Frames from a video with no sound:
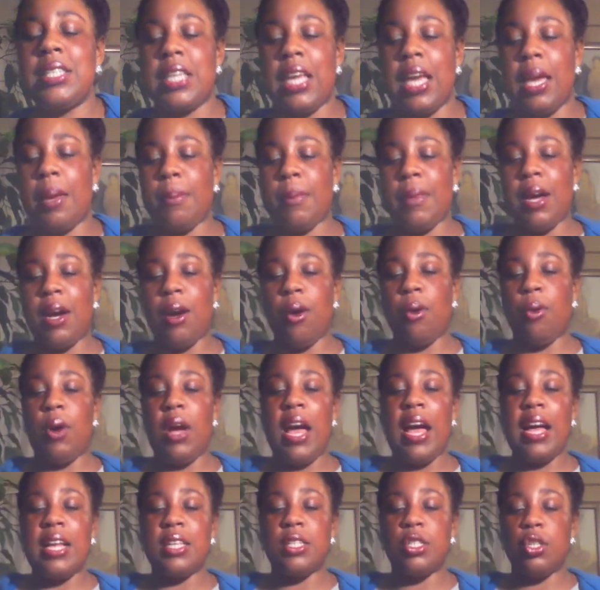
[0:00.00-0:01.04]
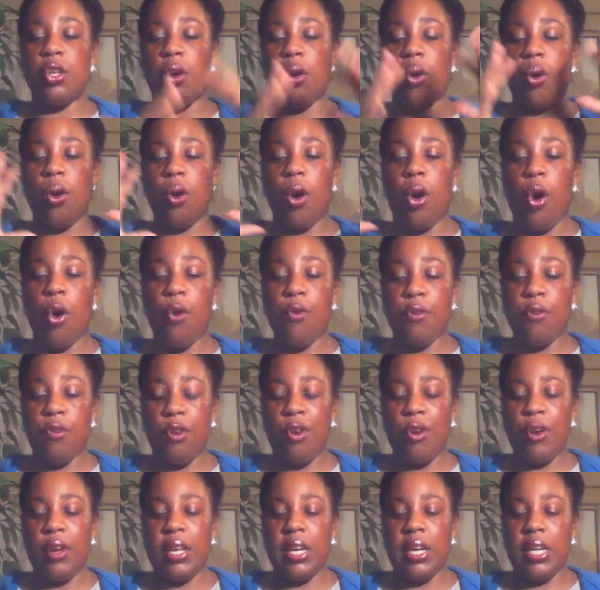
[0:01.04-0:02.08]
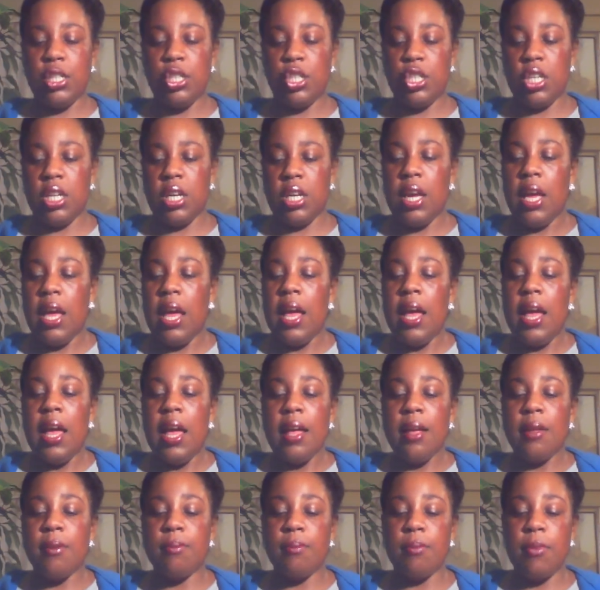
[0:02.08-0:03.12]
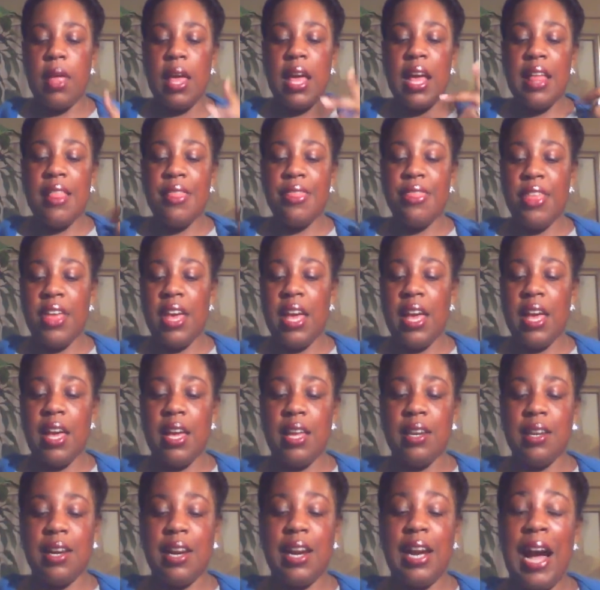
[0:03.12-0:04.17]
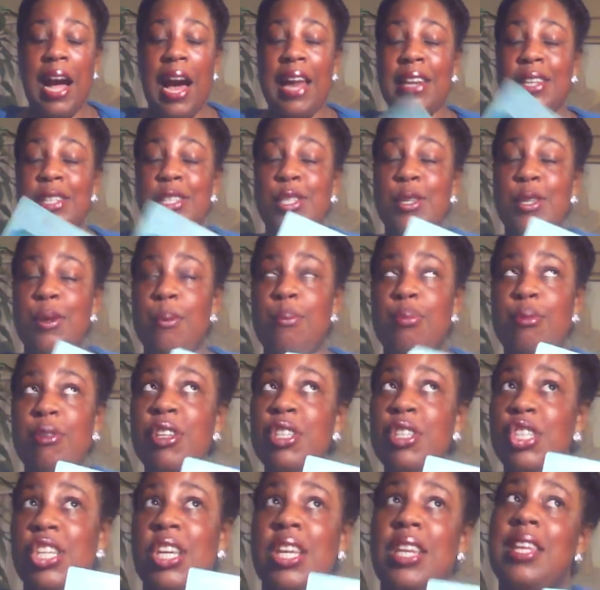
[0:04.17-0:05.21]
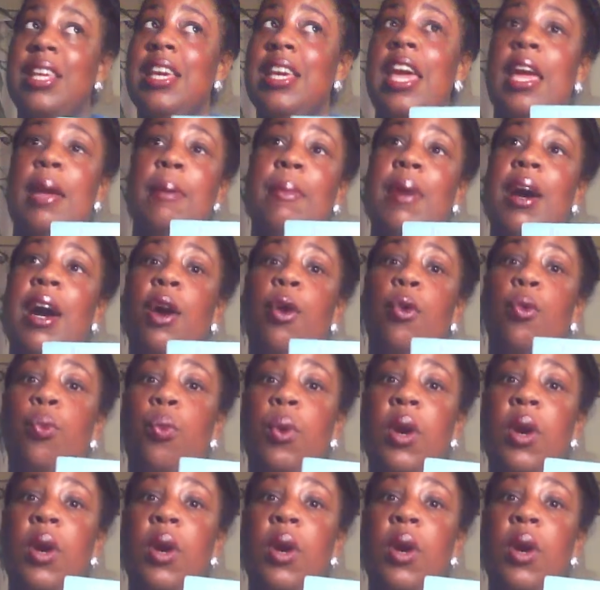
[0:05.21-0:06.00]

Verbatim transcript: came out as your overall energy. And then Goddess Bridget came out